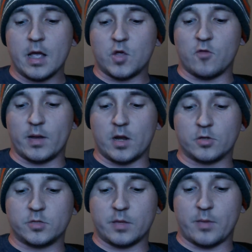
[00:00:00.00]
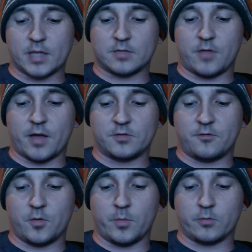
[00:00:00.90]
You have made known to me the paths of life. You
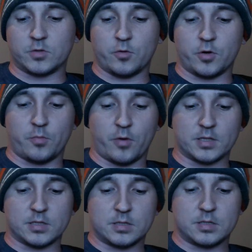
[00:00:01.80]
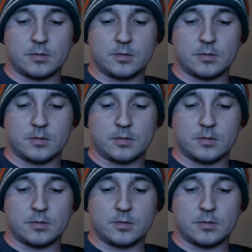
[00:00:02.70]
fill me with joy in your presence.